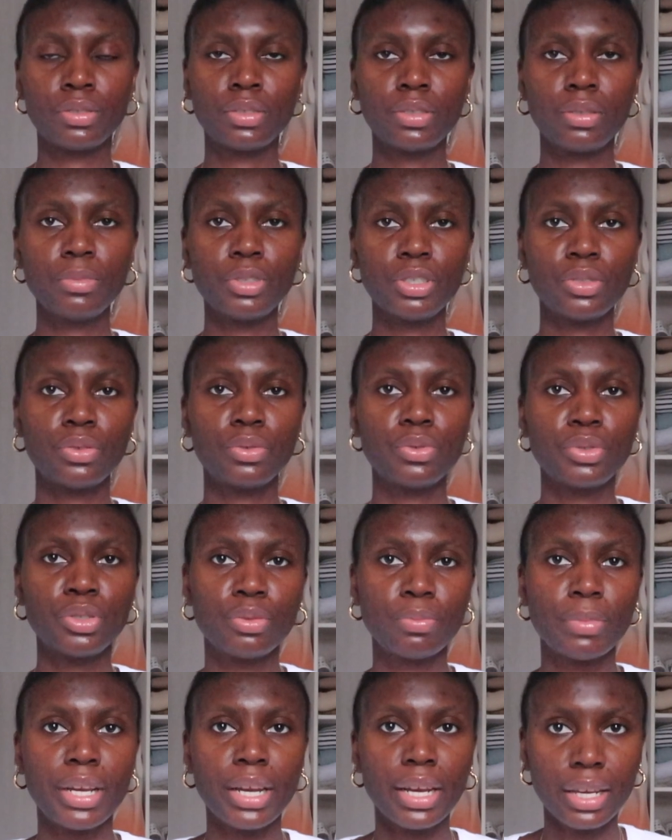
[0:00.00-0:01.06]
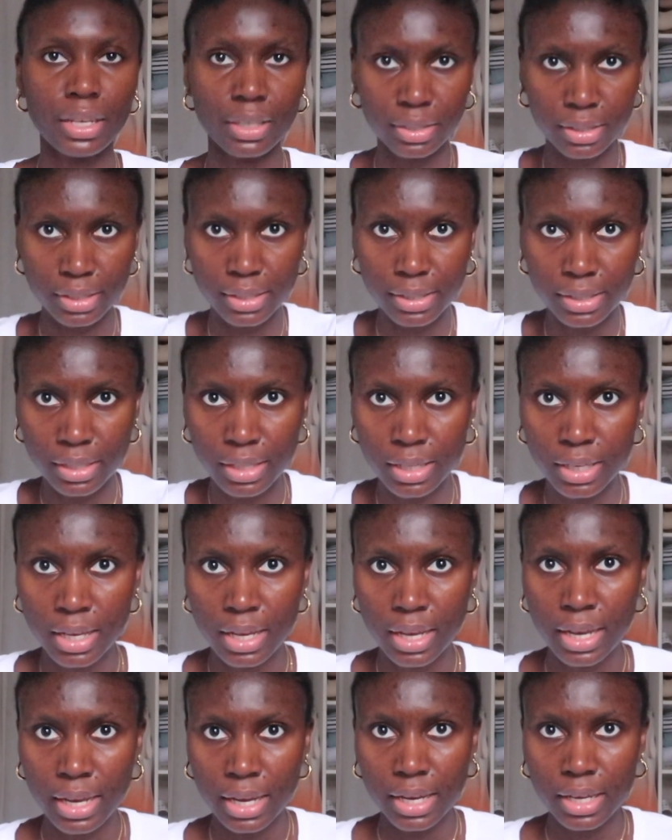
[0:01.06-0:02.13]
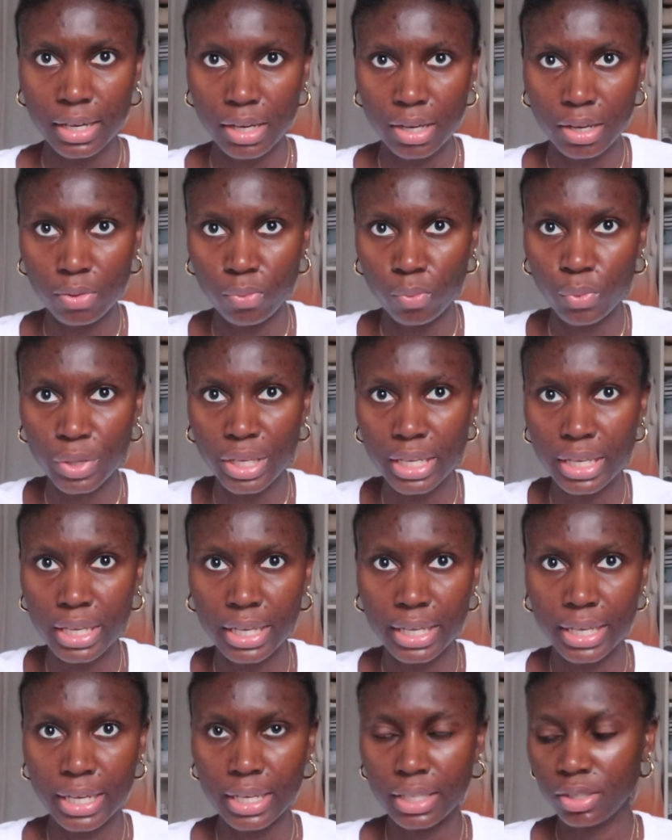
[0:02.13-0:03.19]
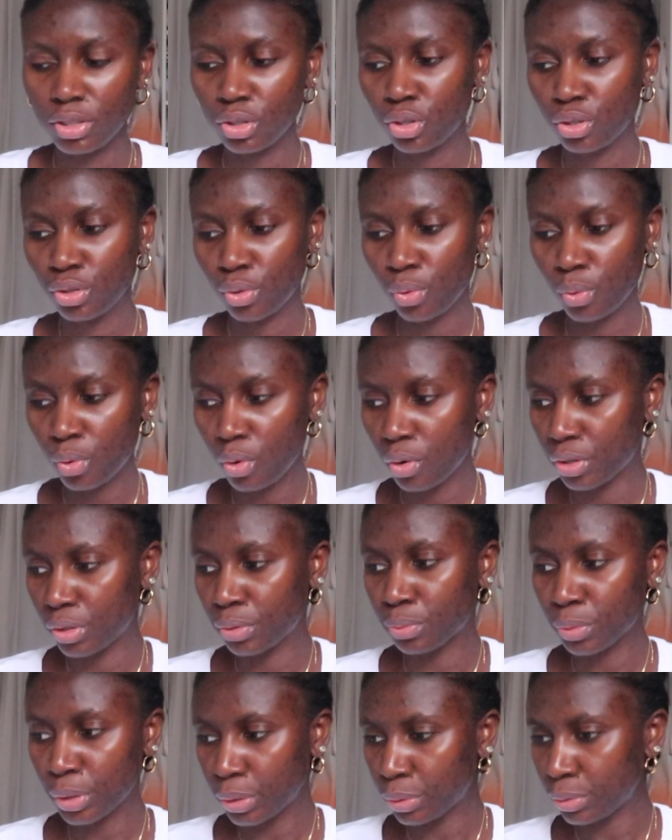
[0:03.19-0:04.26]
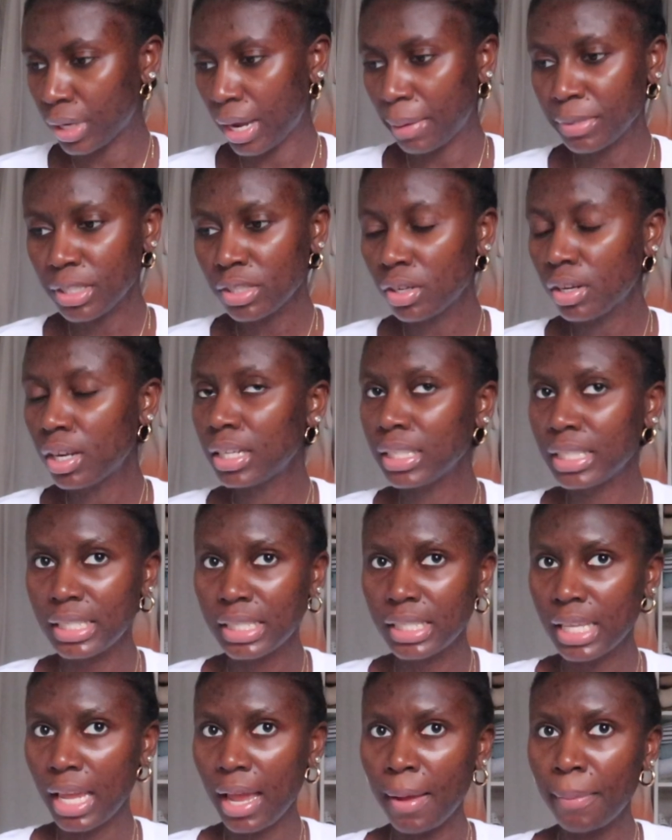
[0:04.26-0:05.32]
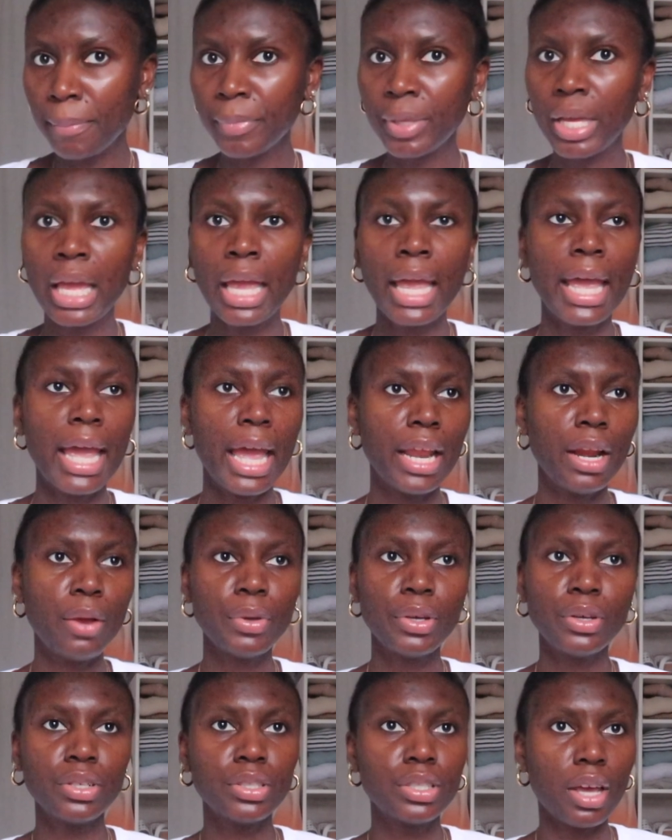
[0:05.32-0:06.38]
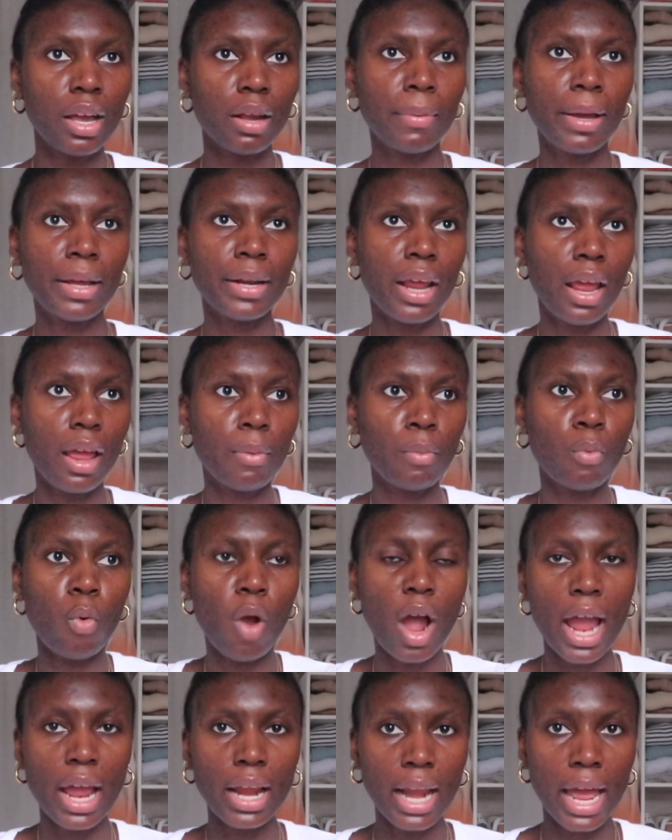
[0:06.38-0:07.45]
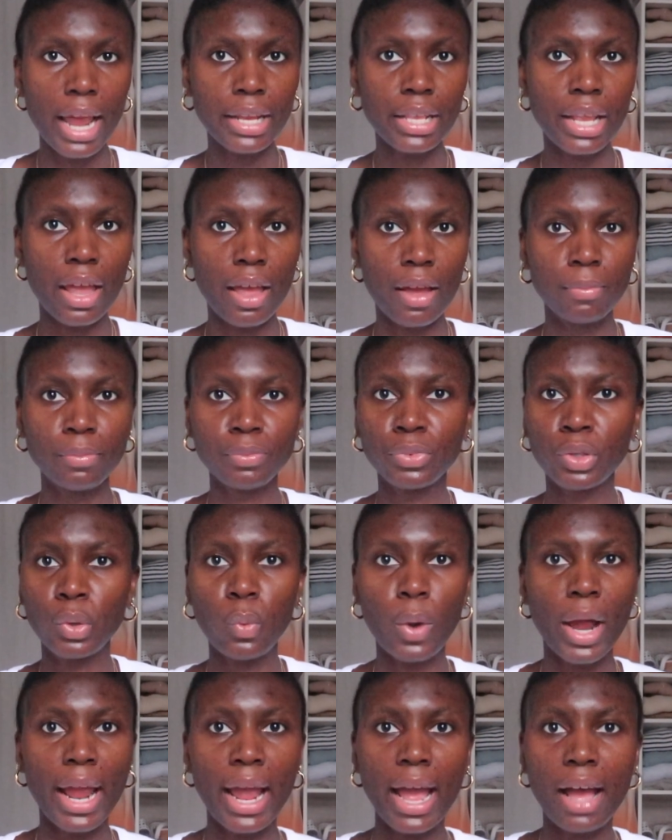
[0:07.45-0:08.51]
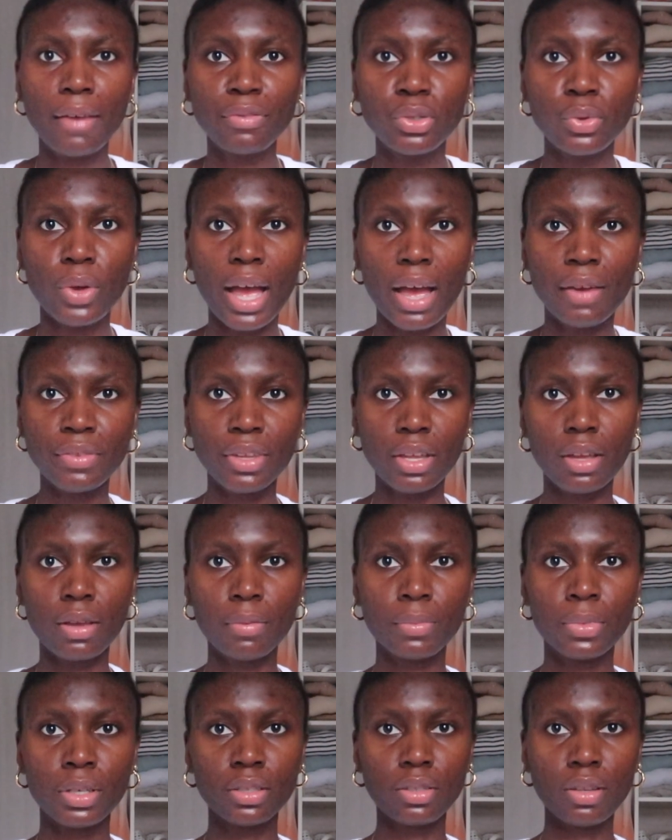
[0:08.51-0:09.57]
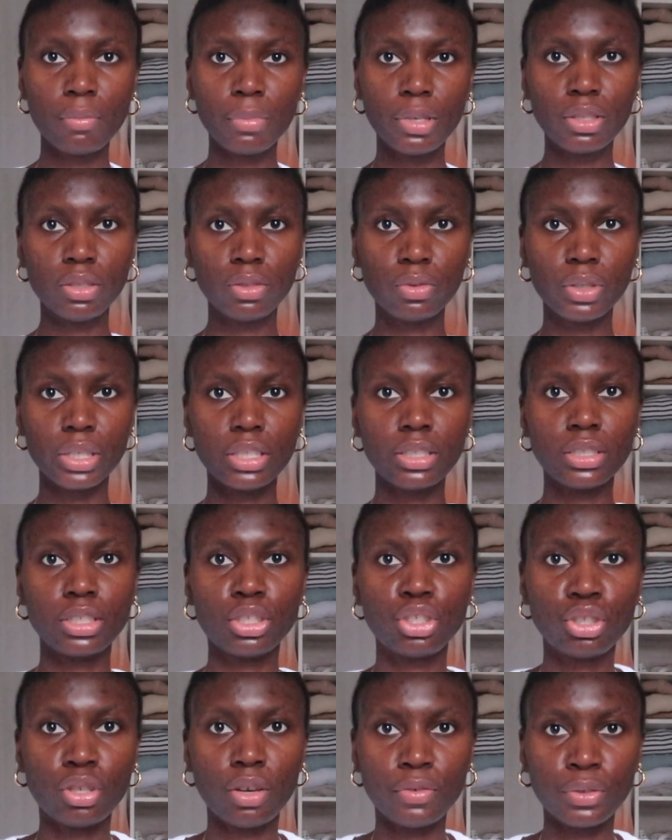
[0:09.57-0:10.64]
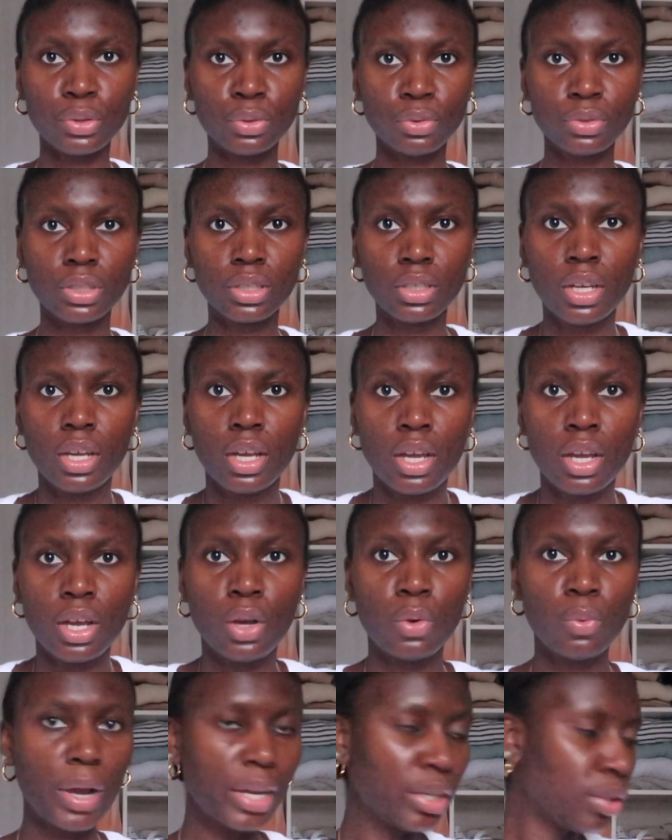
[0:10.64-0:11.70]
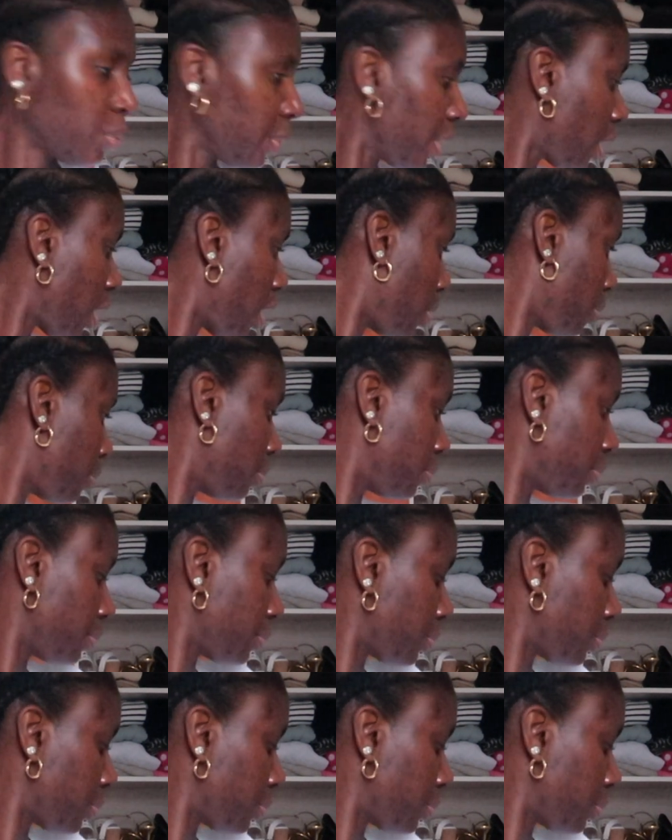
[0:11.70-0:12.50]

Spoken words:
Let me just lotion my hands, and then we can get the show on the road. I'm just gonna list them, and then we're gonna talk about them, why I like them, why I have to have them. Let me looking disheveled. When do we come?